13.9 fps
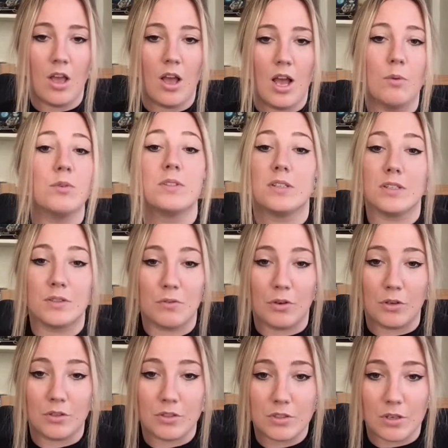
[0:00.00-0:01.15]
I wasn't as
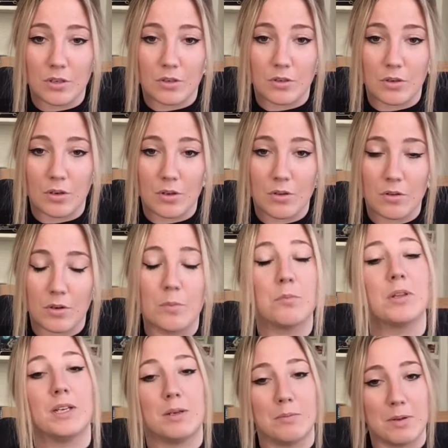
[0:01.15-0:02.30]
focused on
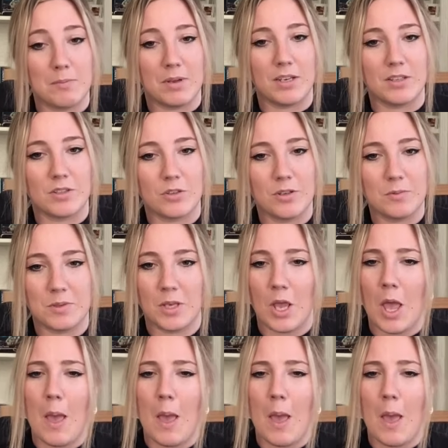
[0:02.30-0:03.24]
completing my manuscripts,